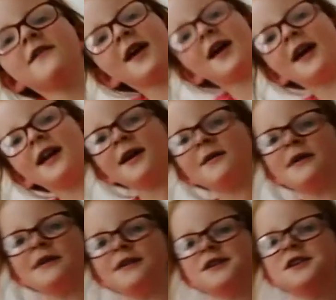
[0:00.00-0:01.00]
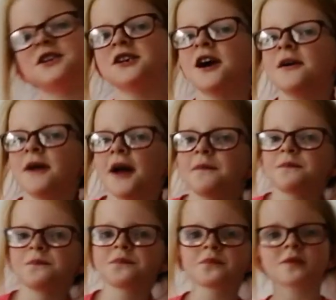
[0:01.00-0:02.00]
you really want to show it.
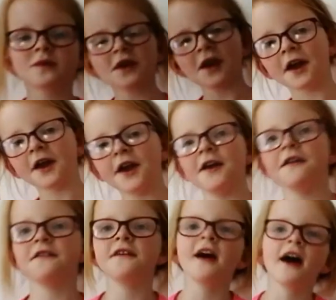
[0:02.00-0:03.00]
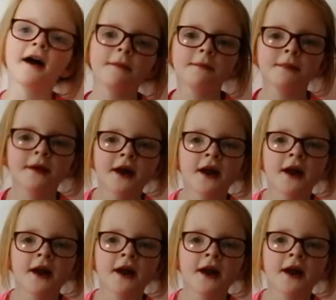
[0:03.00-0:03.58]
If you're happy